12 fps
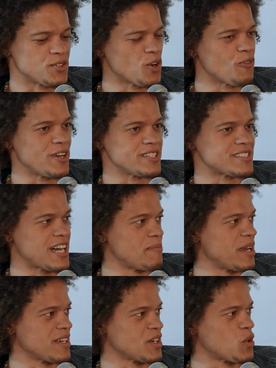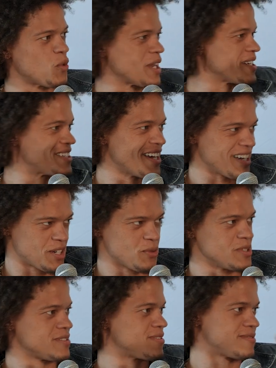girlfriend at the time make a quick deck. It
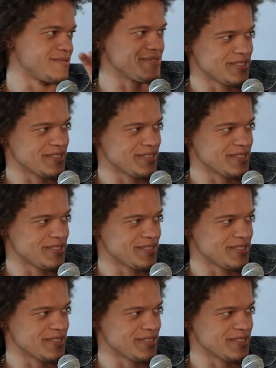was